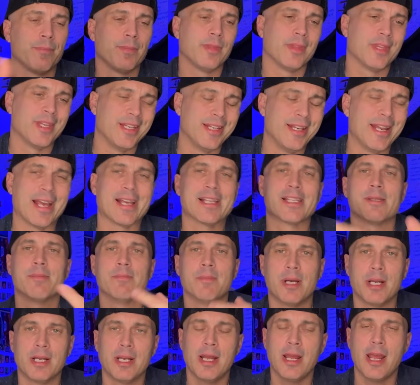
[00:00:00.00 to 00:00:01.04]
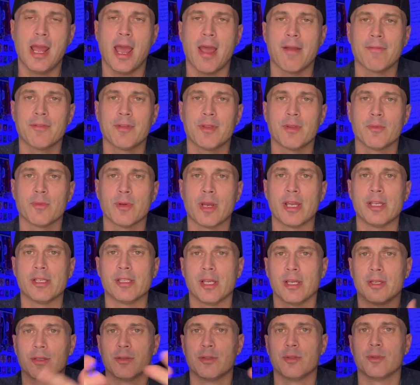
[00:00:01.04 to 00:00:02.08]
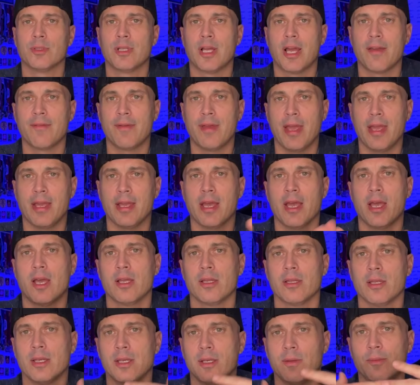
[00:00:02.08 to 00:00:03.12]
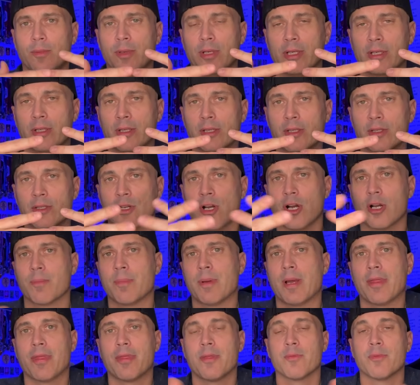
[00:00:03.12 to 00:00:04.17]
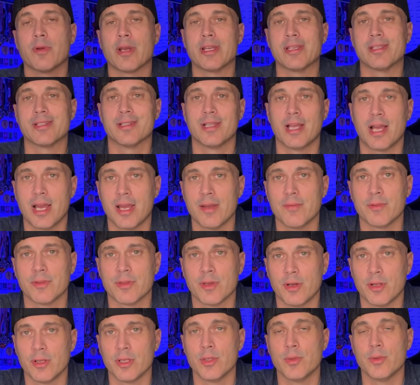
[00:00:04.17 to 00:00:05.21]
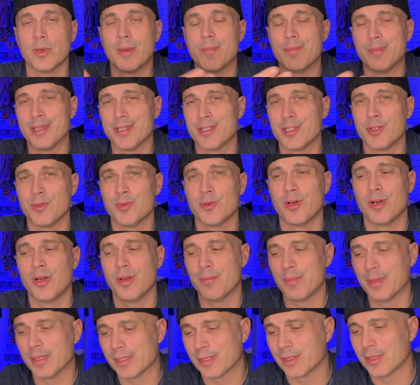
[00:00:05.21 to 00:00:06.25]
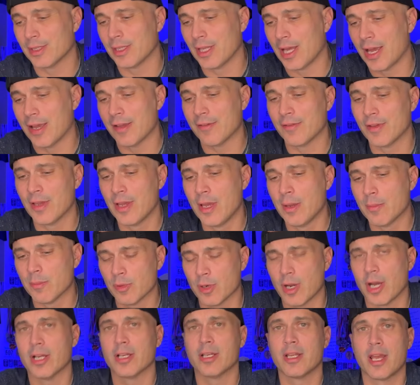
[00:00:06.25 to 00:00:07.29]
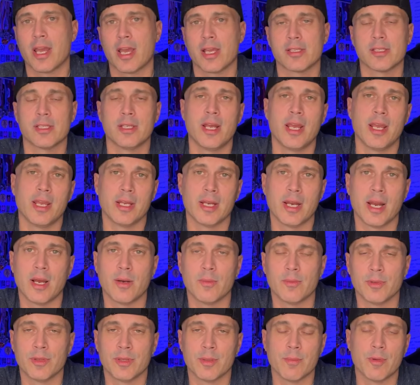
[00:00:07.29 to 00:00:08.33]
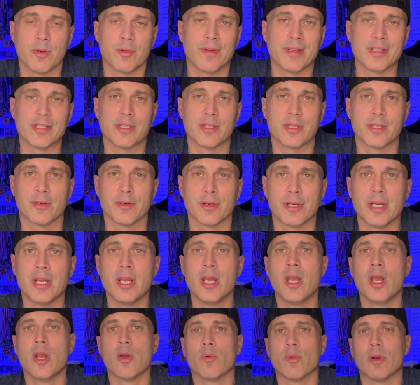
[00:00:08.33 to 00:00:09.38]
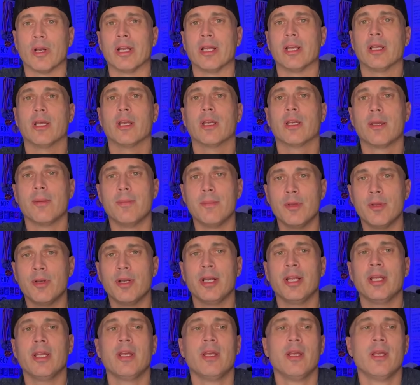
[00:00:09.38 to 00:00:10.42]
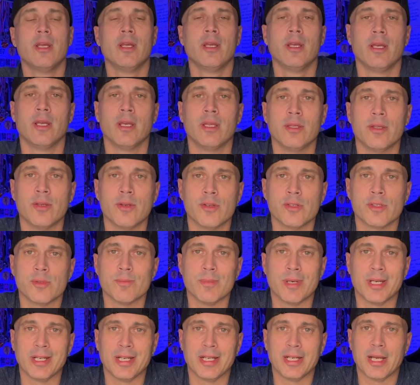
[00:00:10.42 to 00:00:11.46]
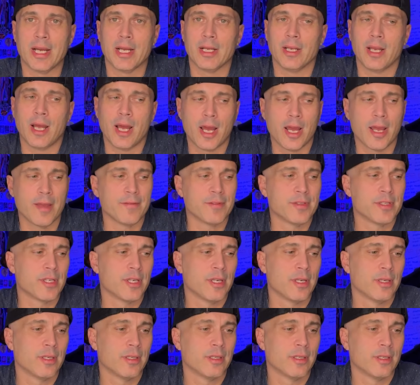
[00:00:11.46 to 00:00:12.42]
the next Monday after the race. I'll do a live hangout and we can just talk about the race live with all you. I miss you all. I miss the live broadcast and hanging out with the Motivation Theory running community. And those Monday night lives.